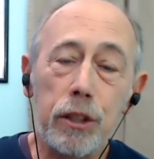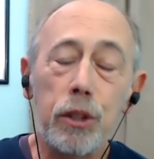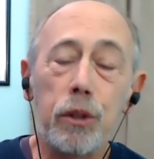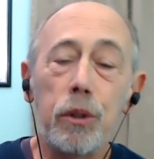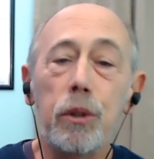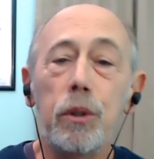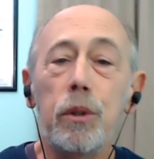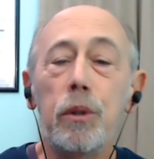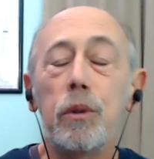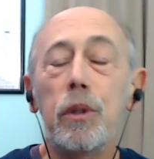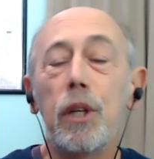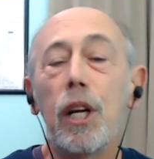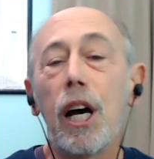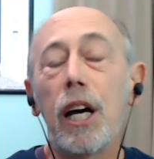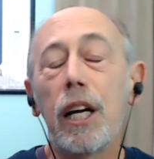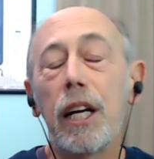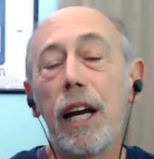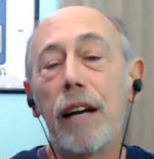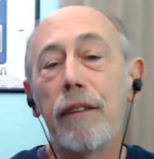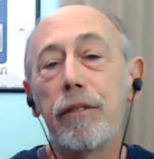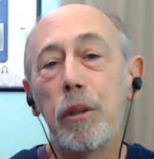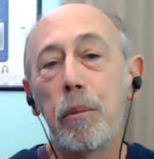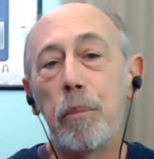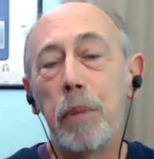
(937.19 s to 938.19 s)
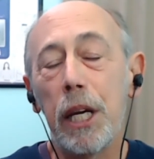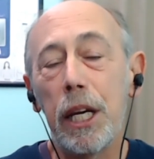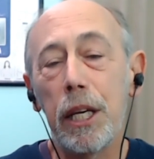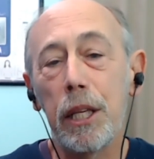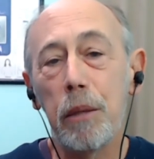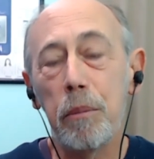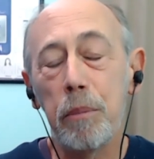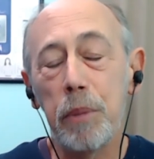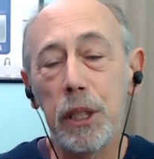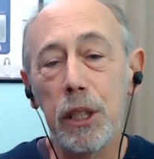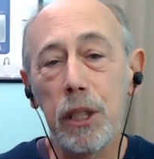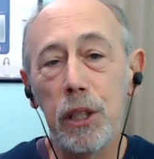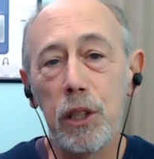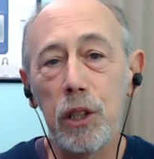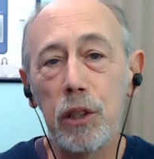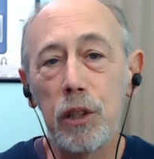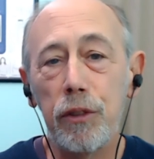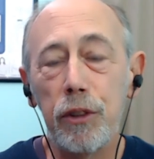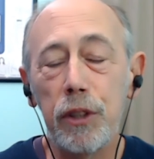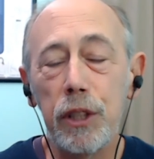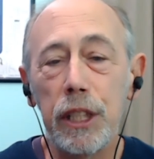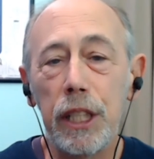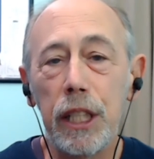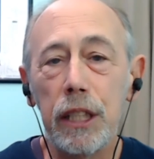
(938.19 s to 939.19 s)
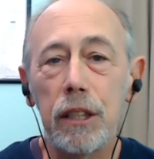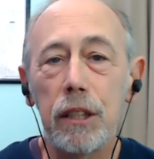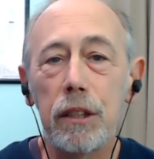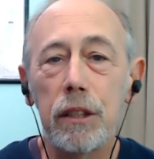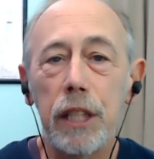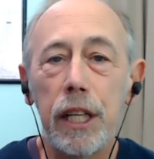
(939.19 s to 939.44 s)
to not have to pay the bills for dental